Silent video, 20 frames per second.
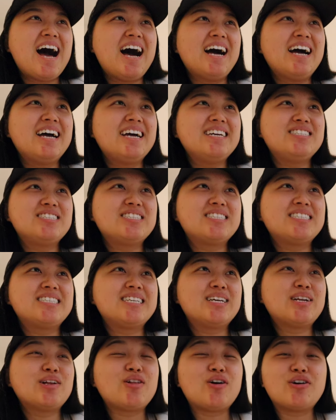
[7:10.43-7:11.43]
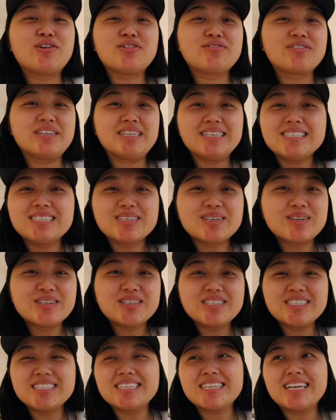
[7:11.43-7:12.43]
I just did a lot of
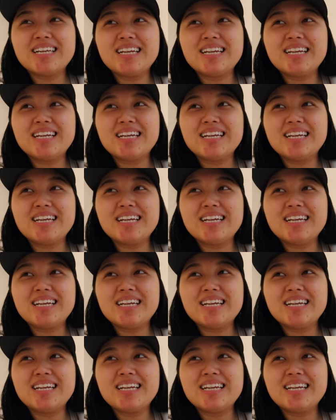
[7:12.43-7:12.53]
research